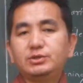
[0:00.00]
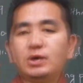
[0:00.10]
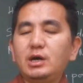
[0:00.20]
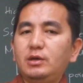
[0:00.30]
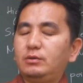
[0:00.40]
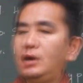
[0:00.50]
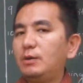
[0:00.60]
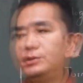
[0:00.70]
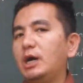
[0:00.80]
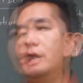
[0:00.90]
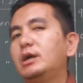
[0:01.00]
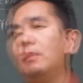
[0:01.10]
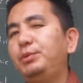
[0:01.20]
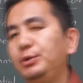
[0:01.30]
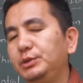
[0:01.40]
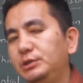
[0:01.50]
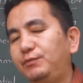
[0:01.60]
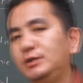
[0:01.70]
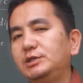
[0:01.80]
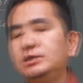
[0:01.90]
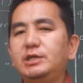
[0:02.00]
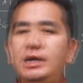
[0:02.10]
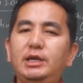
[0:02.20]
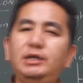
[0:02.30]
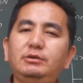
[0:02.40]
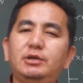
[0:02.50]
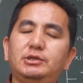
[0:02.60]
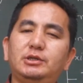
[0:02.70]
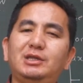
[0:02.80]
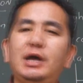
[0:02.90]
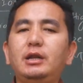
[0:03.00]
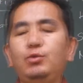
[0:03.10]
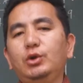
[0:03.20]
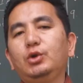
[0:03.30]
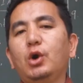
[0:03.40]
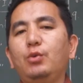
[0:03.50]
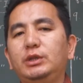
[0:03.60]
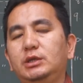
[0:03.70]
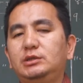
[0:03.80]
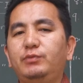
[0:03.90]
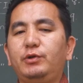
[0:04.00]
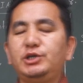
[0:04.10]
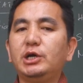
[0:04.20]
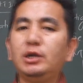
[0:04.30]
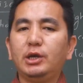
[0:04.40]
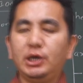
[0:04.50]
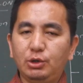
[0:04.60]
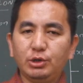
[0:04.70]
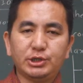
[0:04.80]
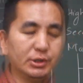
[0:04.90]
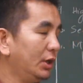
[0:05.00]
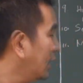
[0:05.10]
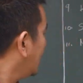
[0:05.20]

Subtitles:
So now after I complete with differentiation, then integration, then I will go with the differential equation.